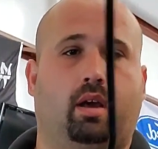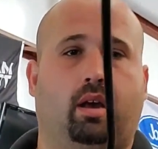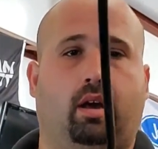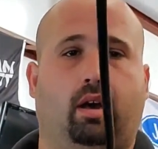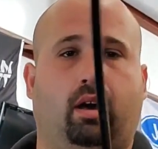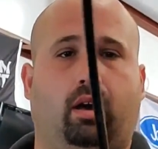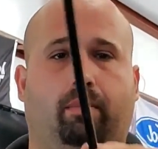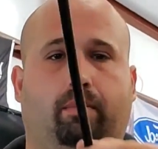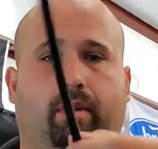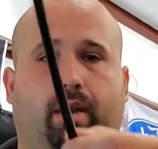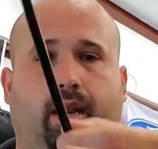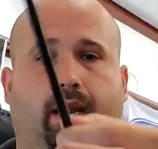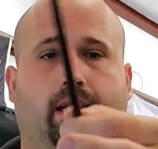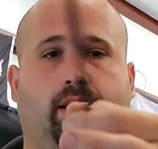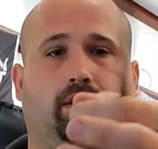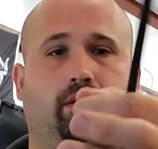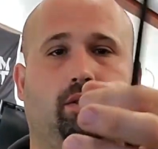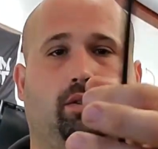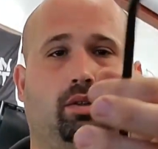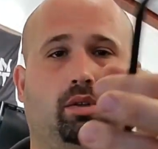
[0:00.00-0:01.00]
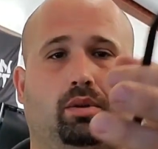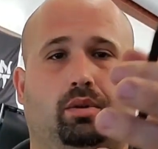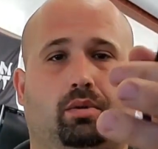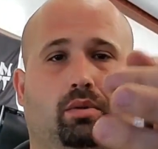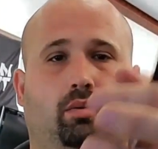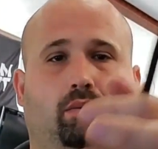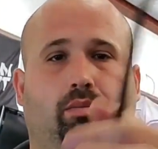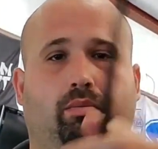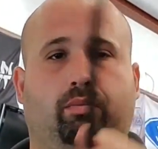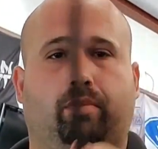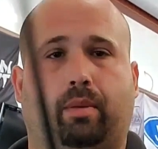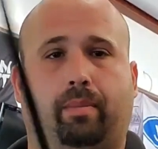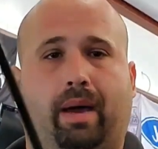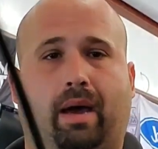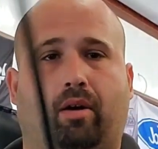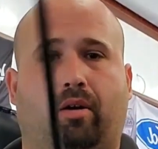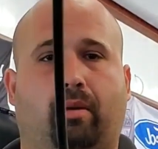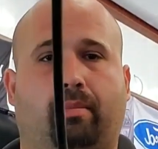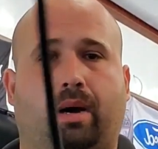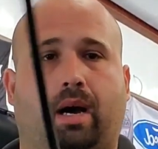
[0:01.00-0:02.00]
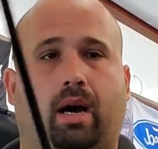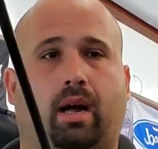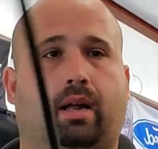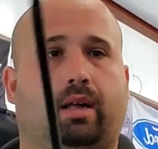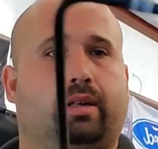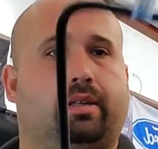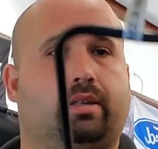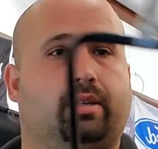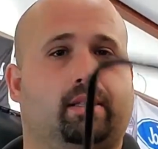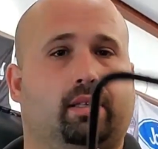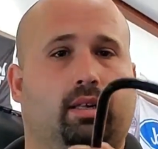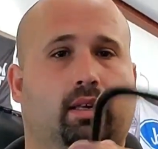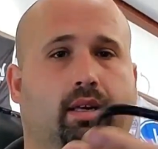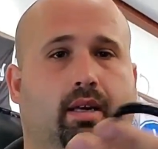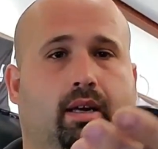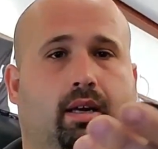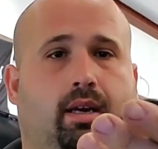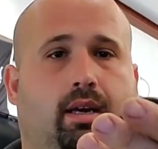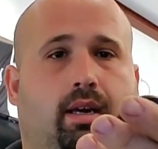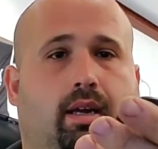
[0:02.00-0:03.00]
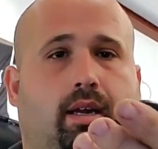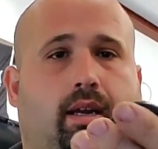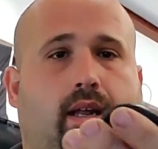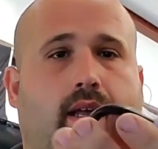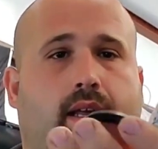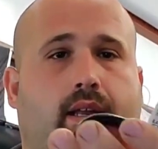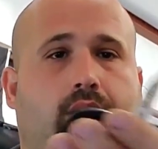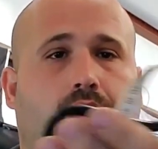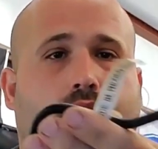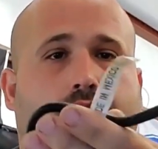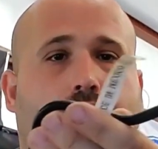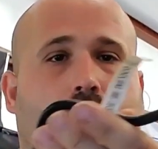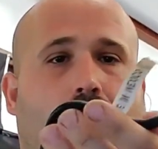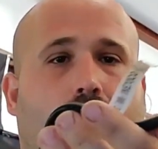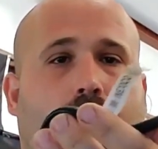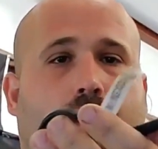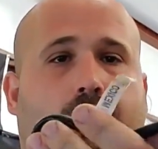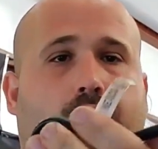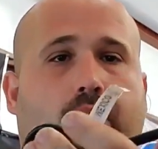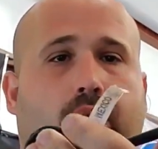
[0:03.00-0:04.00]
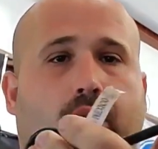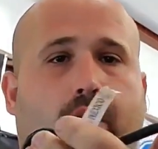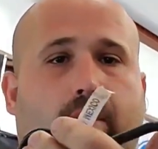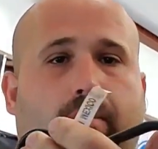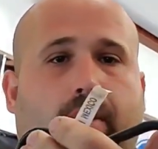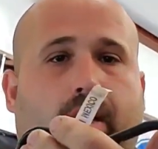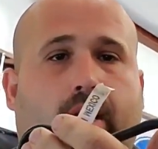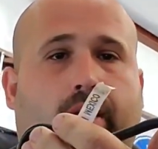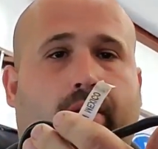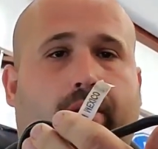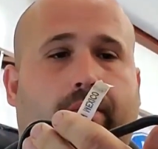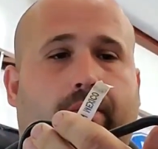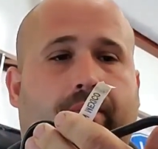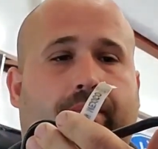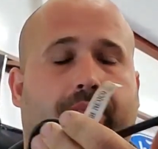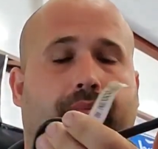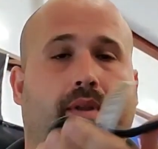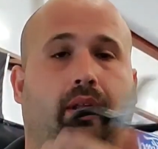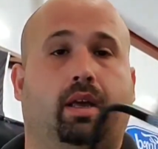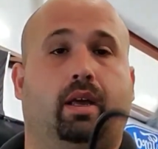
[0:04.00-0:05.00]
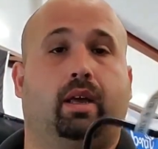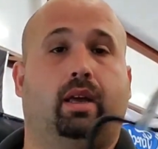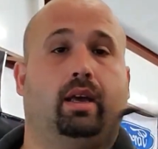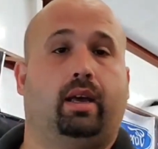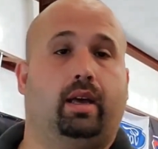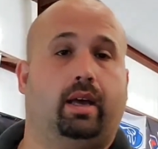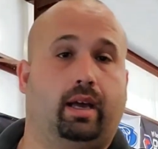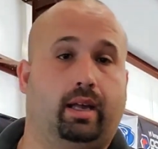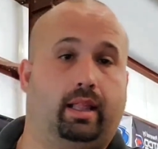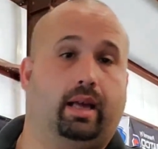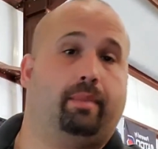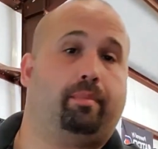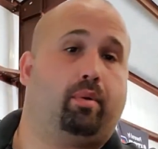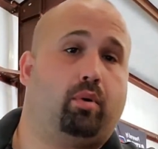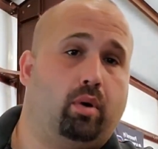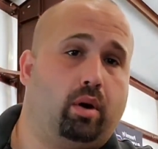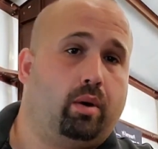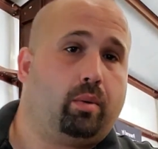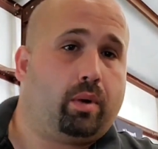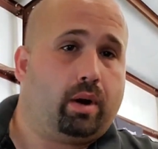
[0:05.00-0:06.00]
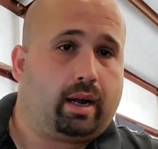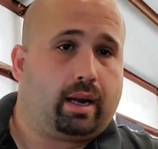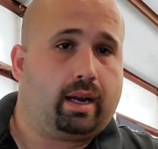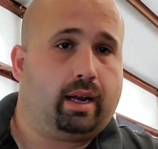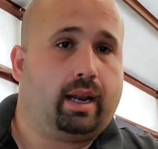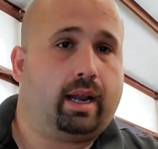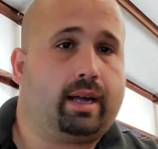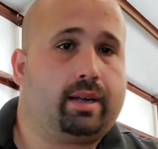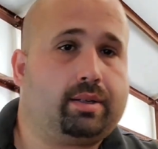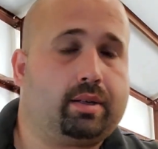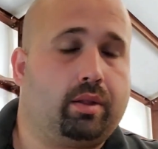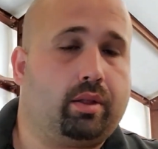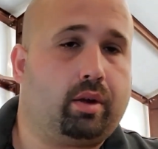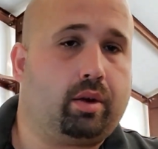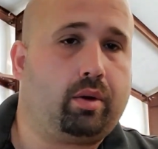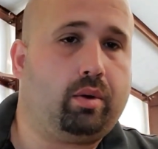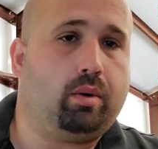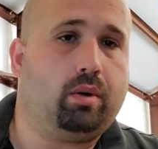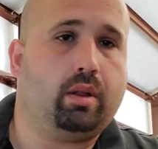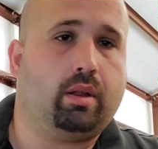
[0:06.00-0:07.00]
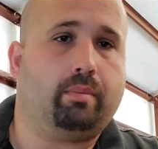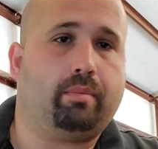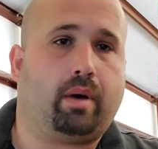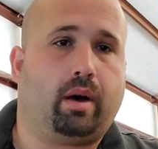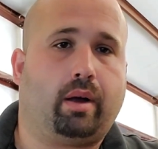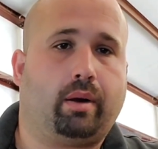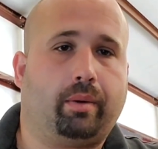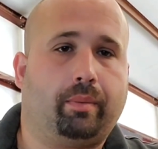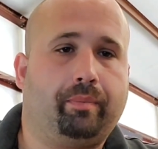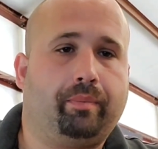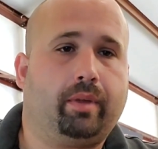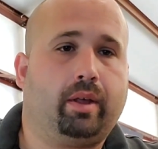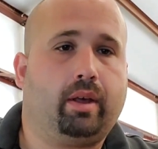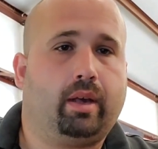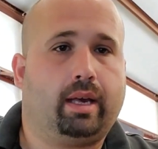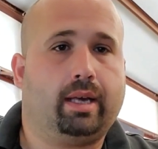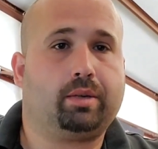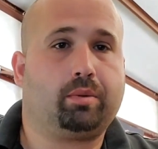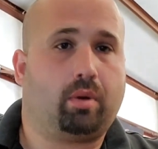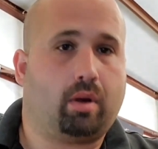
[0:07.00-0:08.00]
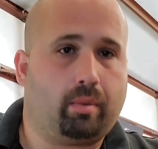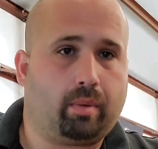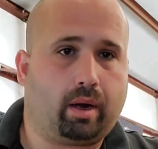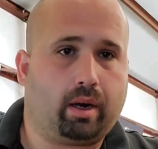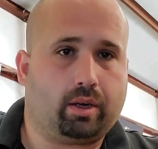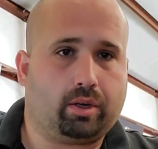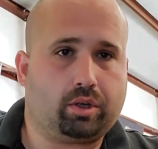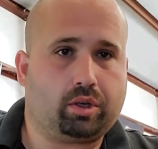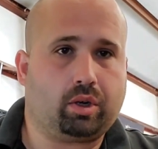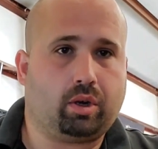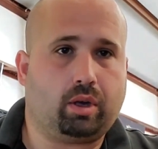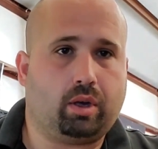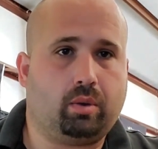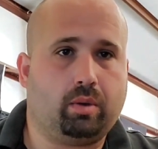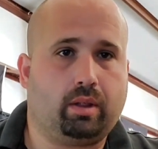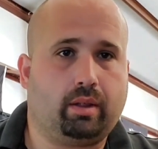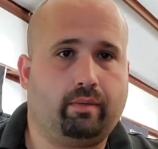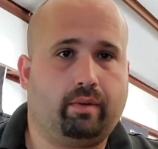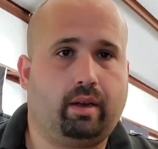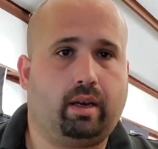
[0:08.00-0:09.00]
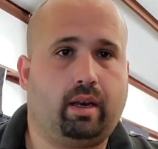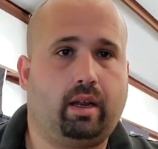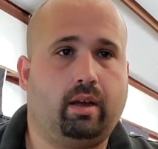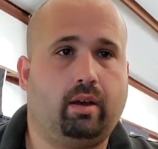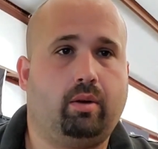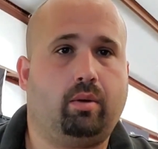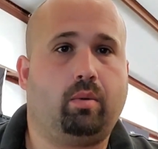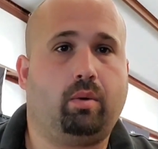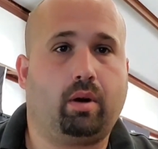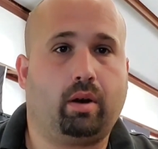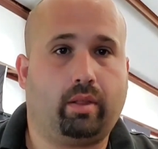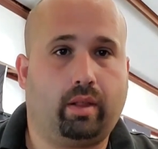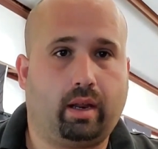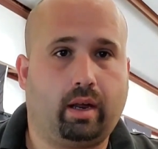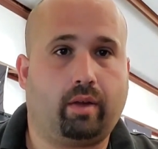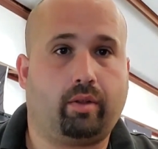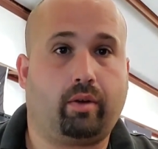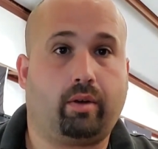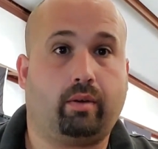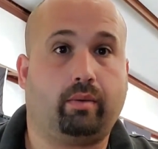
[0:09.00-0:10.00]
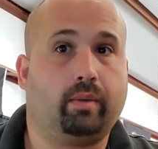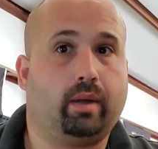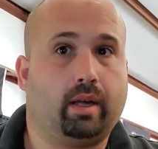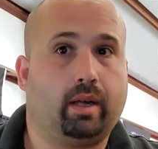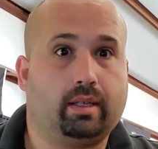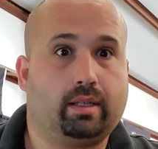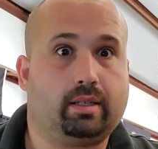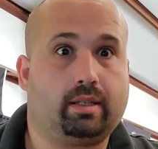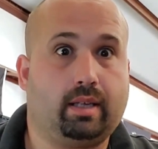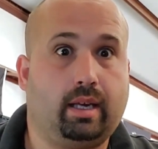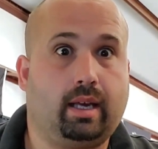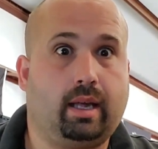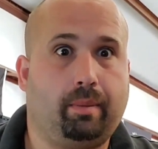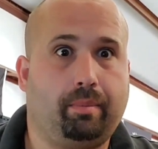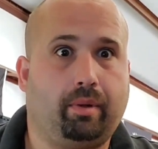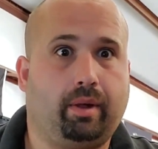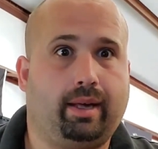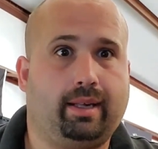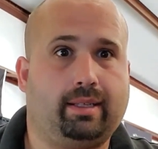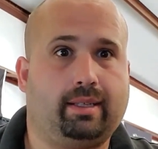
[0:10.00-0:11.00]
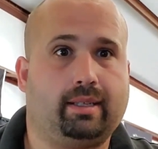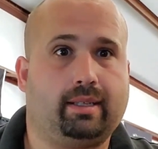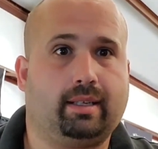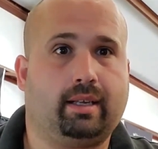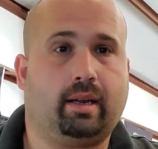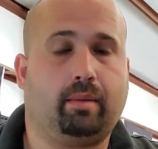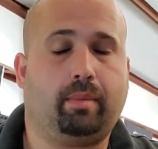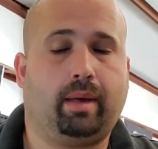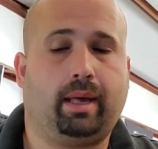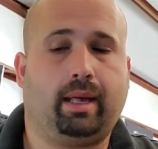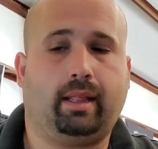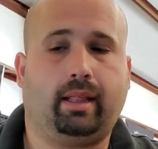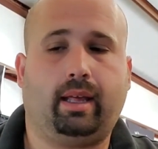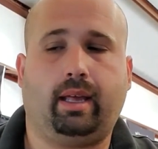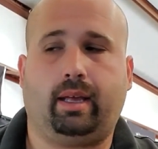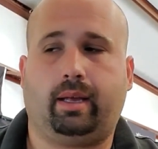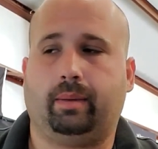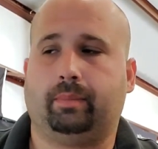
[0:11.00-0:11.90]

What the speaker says: up next to the power box and into the coolant bottle. And that point where it connects on the coolant bottle is where I'm going to show you in the video one of the other sneaky places that it may leak.